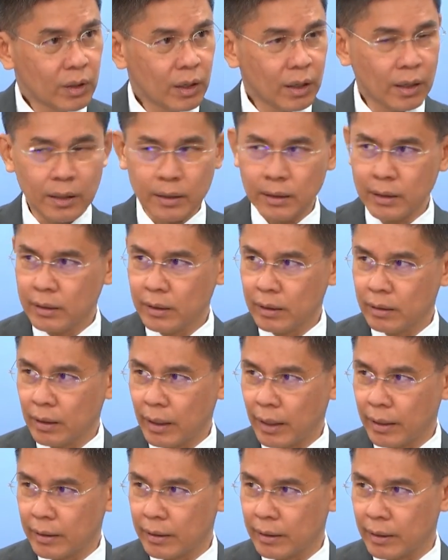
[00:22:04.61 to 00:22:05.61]

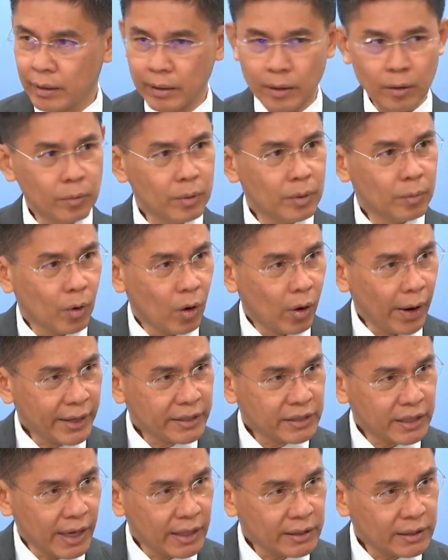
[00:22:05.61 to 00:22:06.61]
Uh, and there will be more
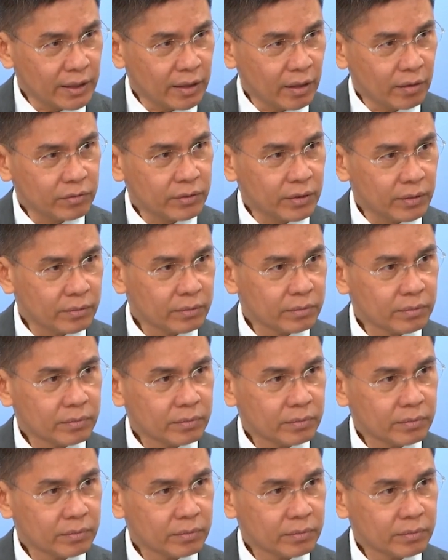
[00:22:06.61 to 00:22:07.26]
exchanges. It's more at the